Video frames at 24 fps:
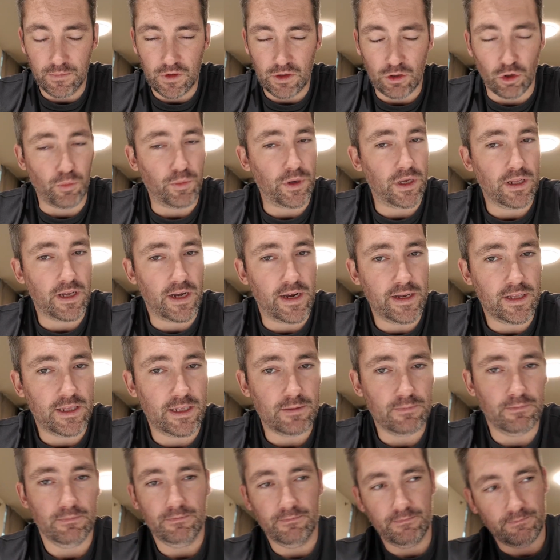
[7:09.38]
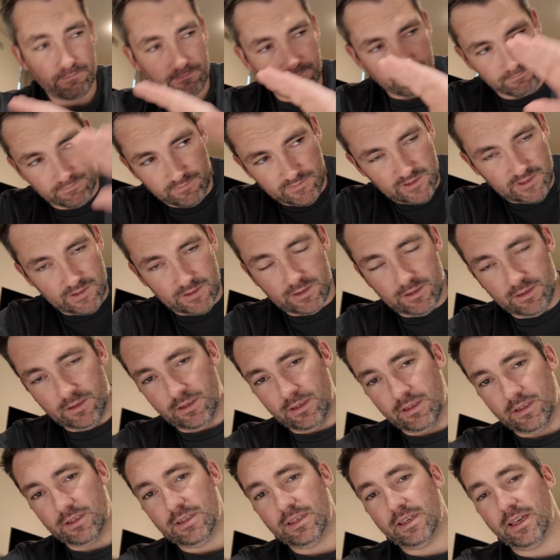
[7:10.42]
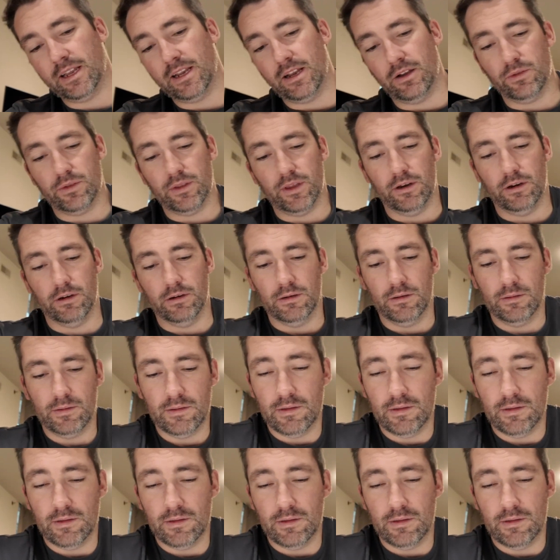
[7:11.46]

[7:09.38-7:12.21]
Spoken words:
don't be an island. Get out there.